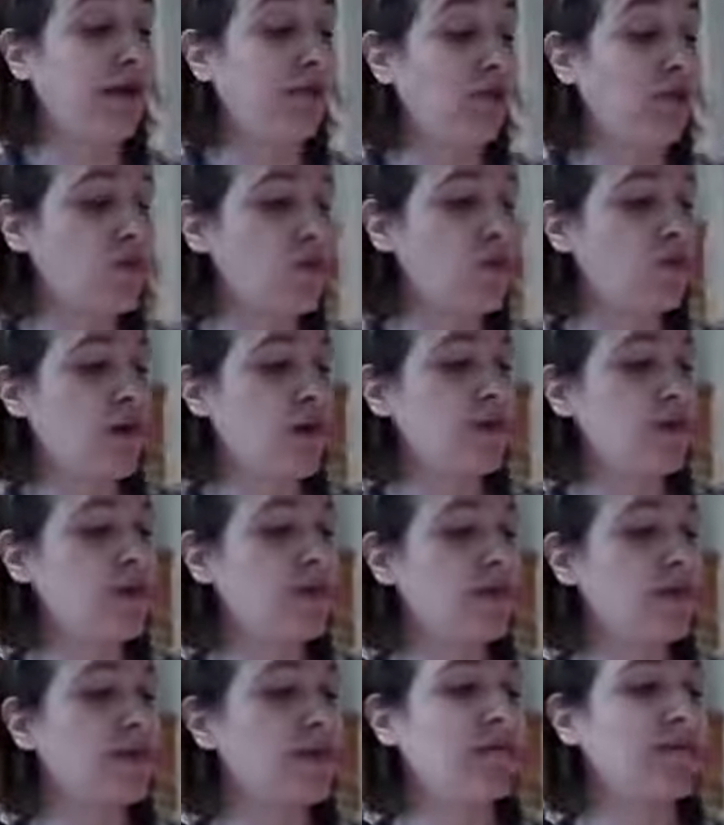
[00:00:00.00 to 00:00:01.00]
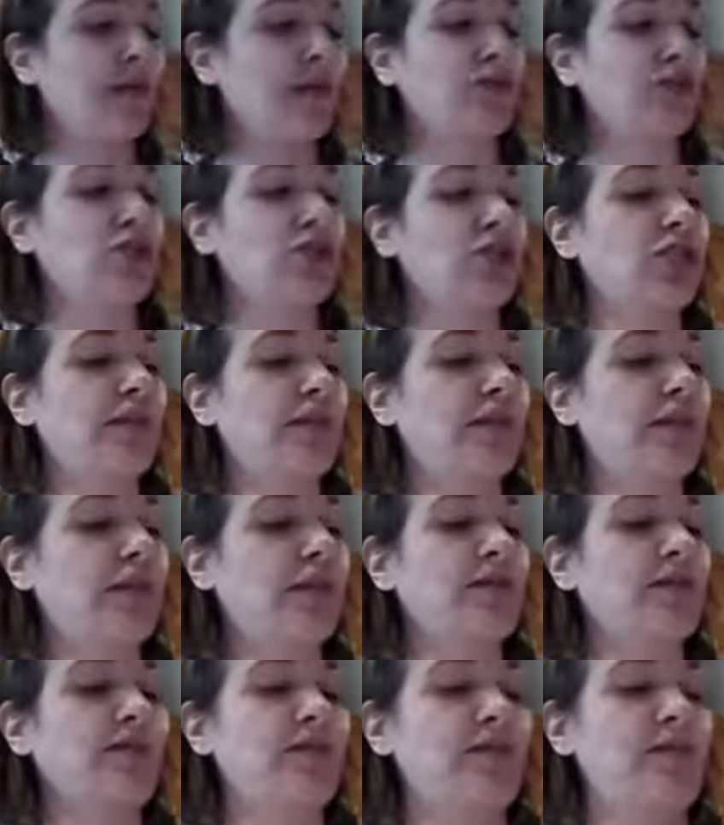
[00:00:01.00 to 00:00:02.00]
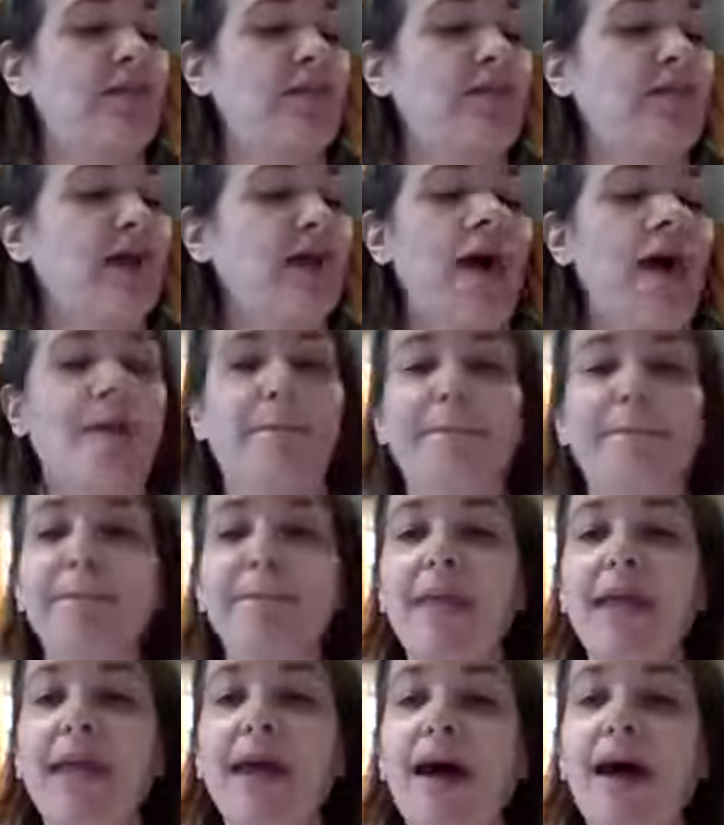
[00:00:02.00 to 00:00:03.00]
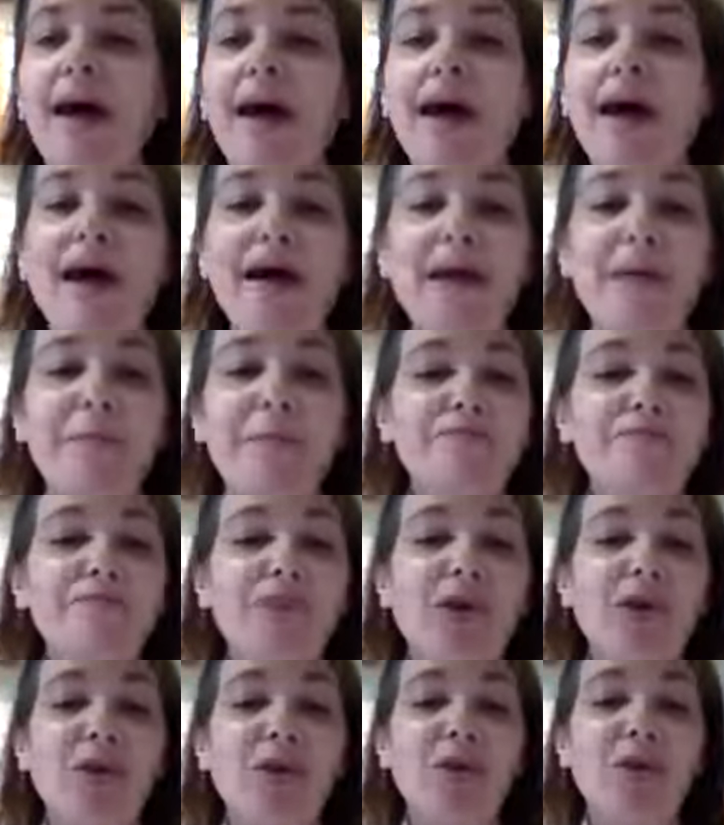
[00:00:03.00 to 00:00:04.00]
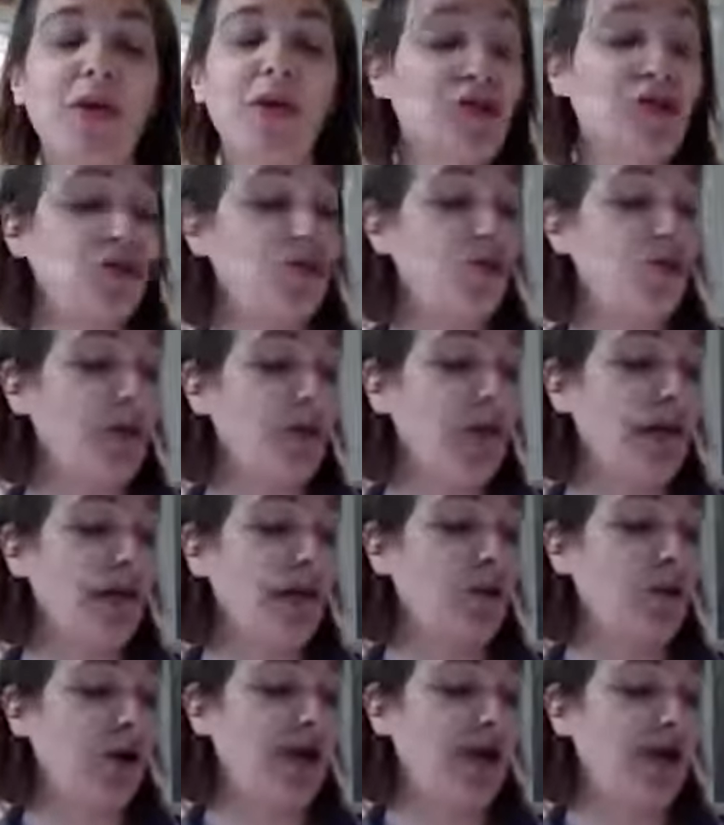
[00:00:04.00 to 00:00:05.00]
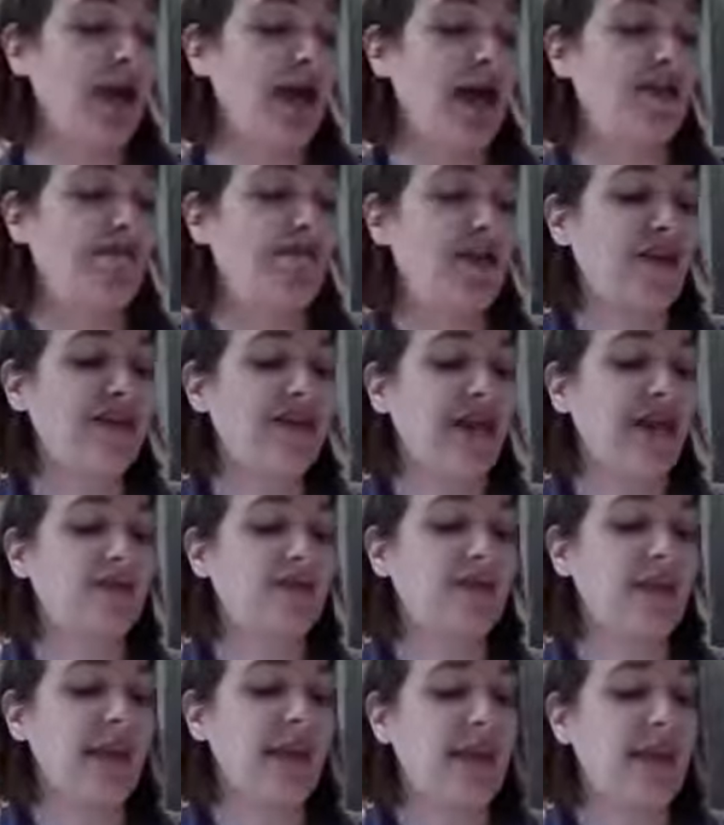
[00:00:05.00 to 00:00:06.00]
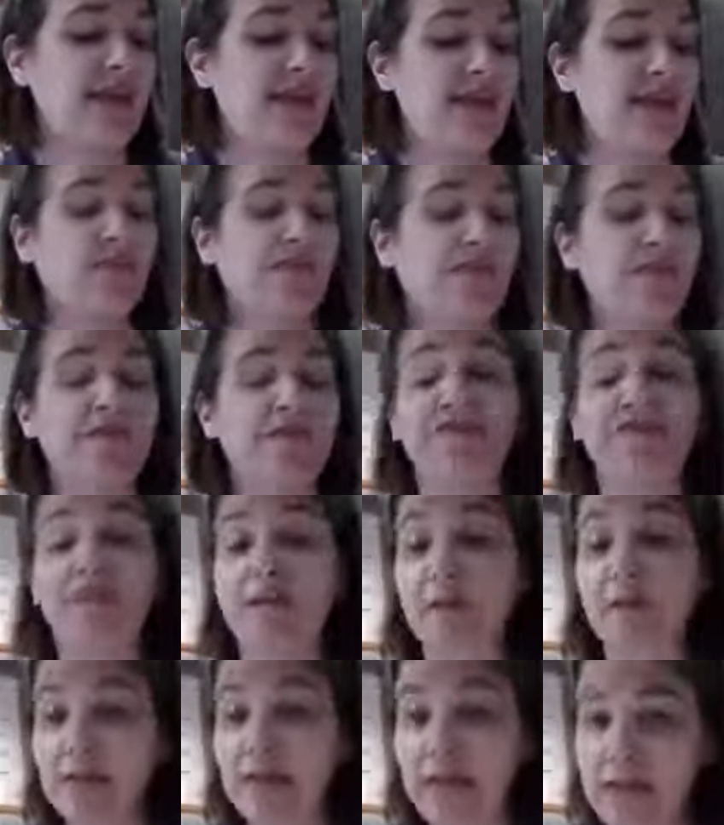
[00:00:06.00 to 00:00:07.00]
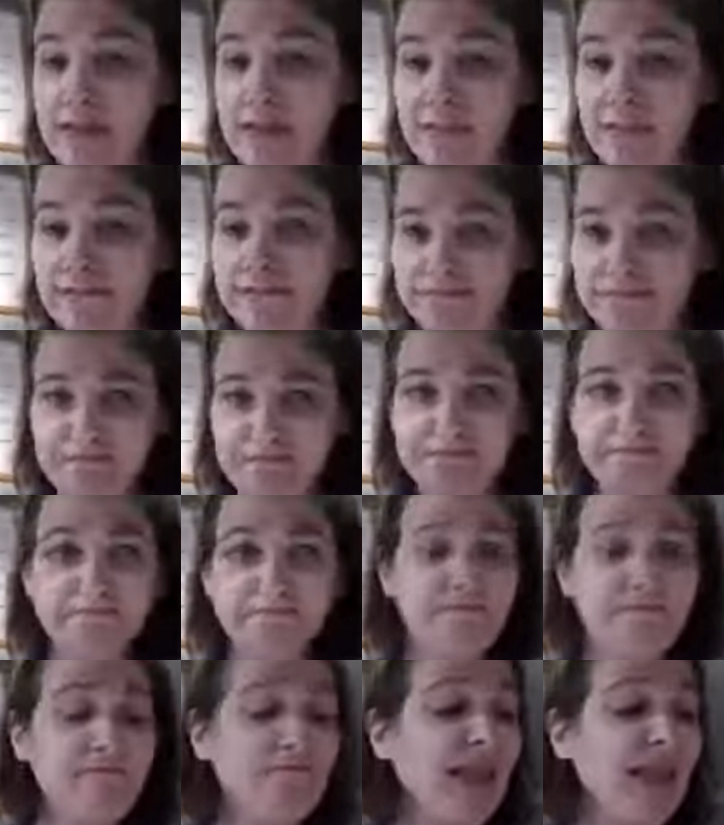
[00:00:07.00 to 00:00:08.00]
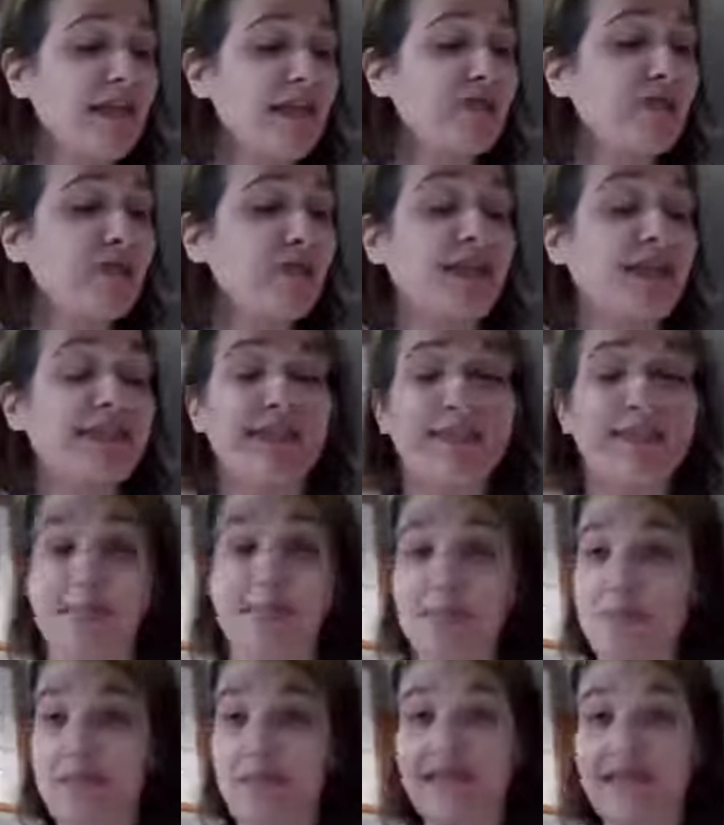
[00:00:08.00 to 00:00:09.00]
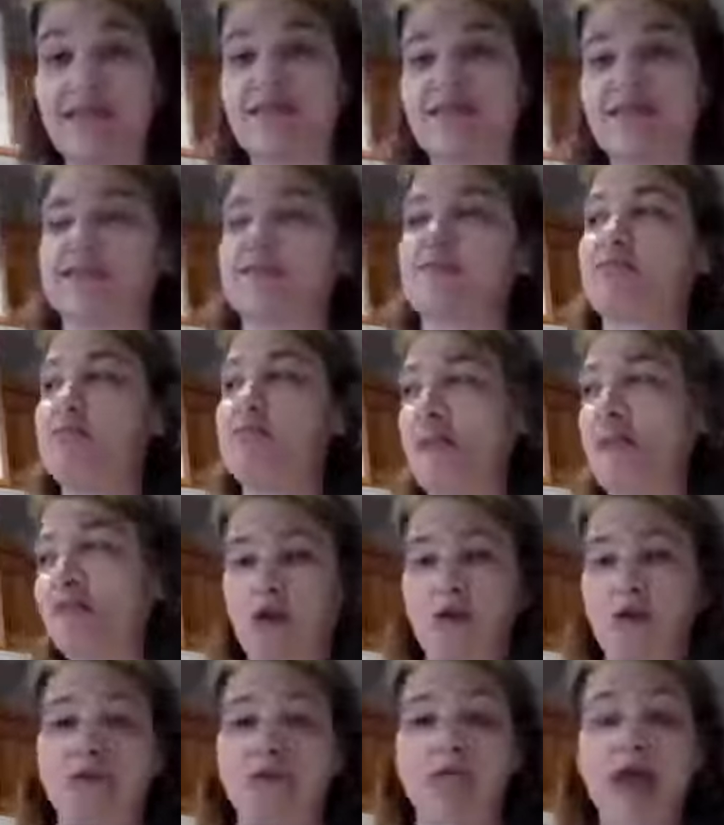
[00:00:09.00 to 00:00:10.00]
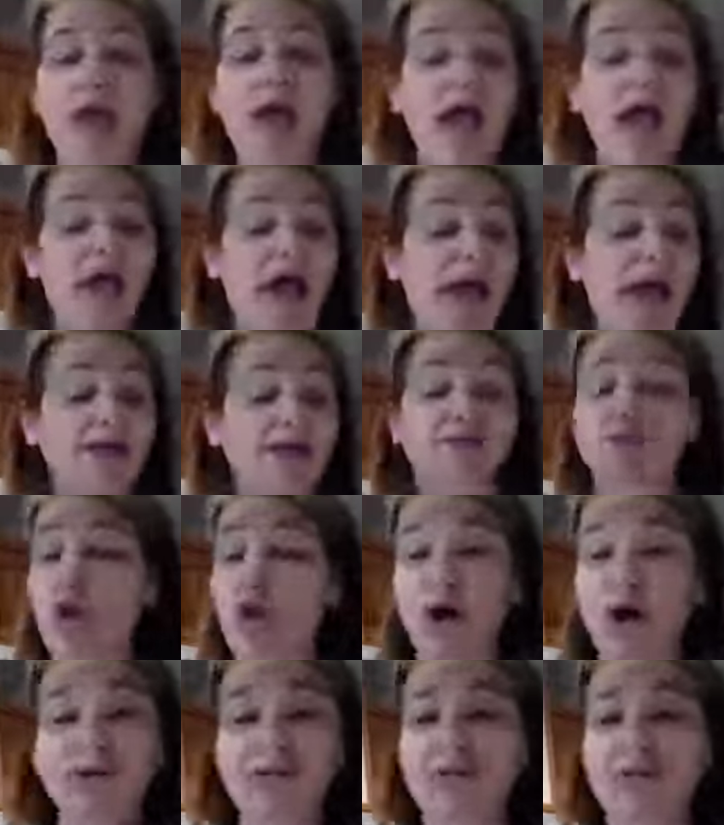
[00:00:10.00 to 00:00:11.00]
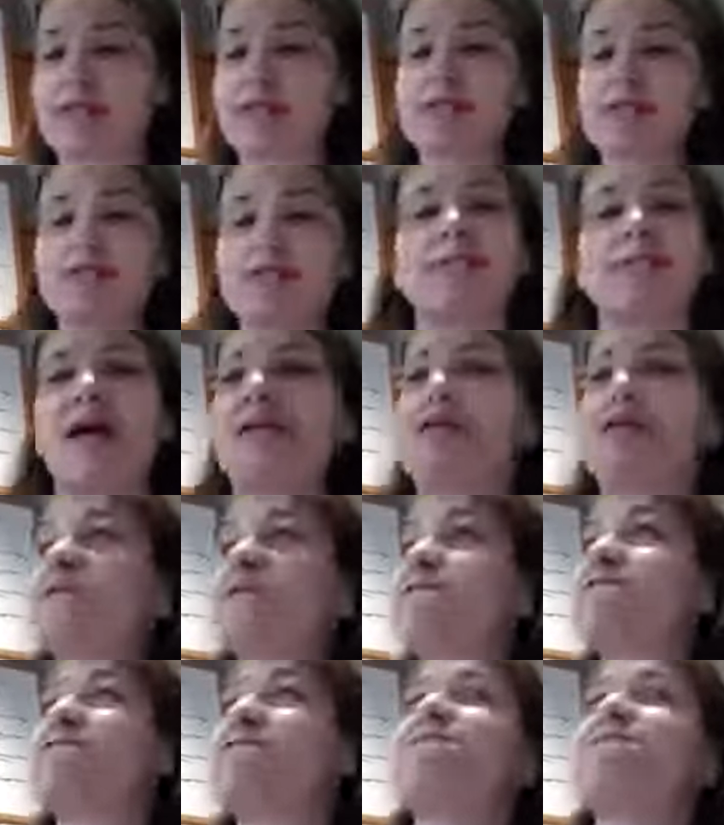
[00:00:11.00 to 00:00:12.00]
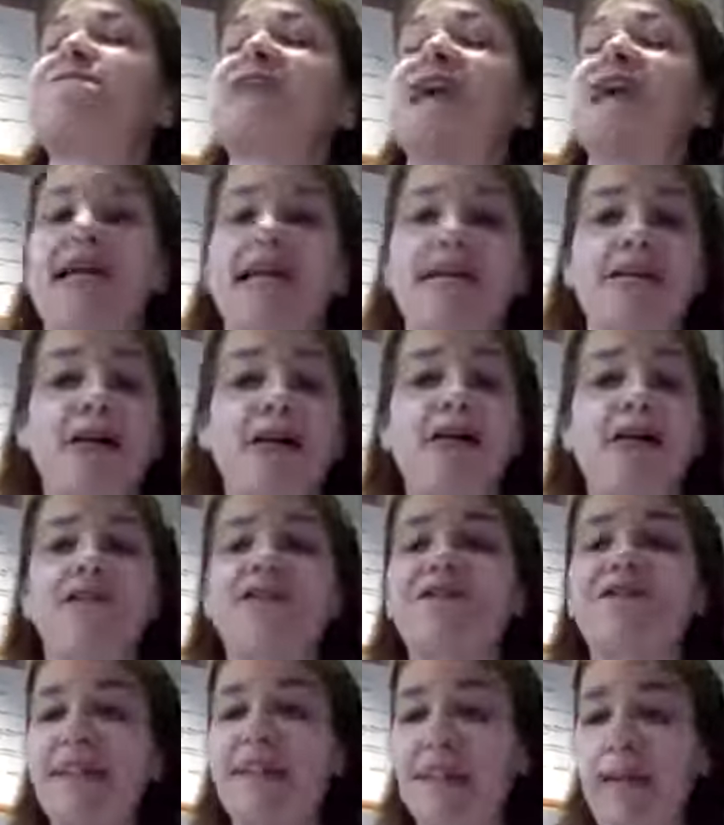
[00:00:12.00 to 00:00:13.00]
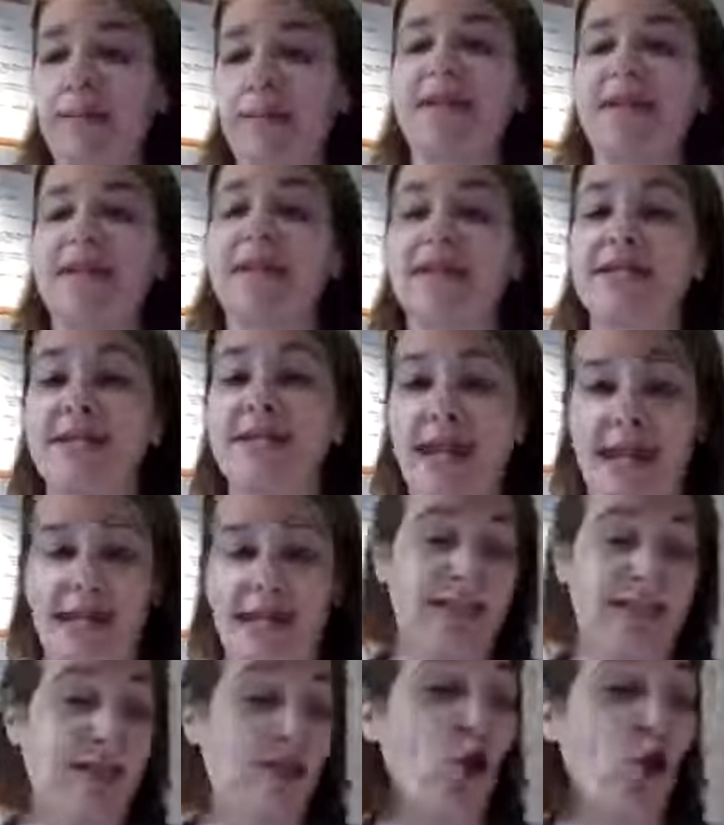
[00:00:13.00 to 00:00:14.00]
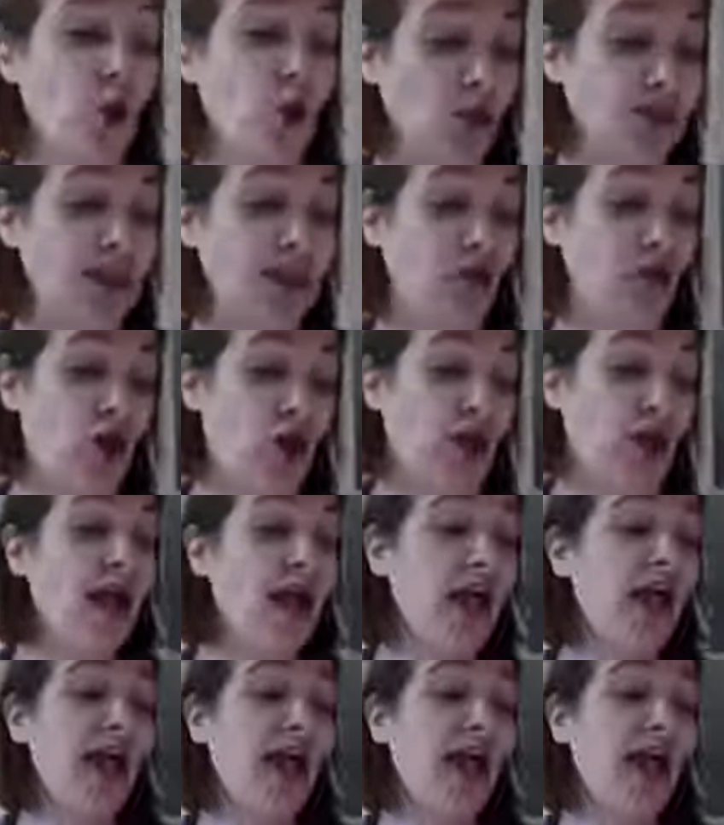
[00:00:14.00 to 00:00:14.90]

a pig roast once. My girl Sherry, do you remember that? We went to a party at a friend's house, and they were from the Philippines. And so they did this big pig roast, and it was awesome, and it smelled fan-flippin-tastic all day long.